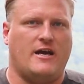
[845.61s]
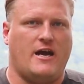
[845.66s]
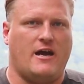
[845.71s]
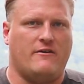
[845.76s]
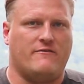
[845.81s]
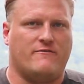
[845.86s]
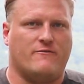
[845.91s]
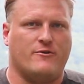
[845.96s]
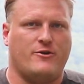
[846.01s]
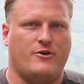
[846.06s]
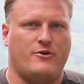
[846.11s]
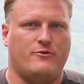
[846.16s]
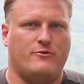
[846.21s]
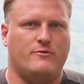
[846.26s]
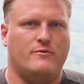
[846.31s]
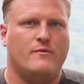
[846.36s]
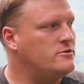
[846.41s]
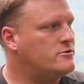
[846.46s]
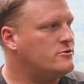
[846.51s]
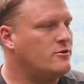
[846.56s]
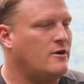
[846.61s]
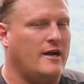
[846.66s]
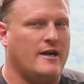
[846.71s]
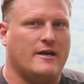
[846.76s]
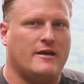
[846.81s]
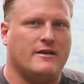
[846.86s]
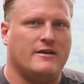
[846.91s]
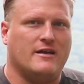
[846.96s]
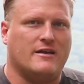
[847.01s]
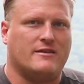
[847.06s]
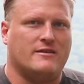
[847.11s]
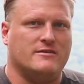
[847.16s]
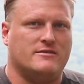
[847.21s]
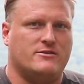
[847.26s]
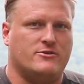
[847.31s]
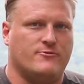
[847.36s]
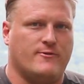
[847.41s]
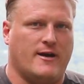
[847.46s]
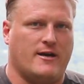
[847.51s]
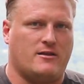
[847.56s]
I have for you, try to connect
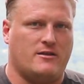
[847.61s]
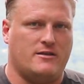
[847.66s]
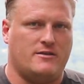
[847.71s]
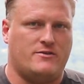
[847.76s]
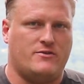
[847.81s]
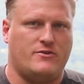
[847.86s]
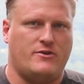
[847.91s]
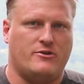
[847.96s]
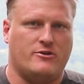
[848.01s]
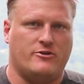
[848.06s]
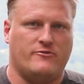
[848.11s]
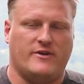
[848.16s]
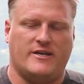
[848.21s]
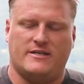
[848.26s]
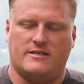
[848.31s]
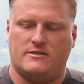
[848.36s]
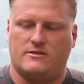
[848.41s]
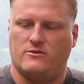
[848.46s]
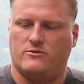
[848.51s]
this directly to your device.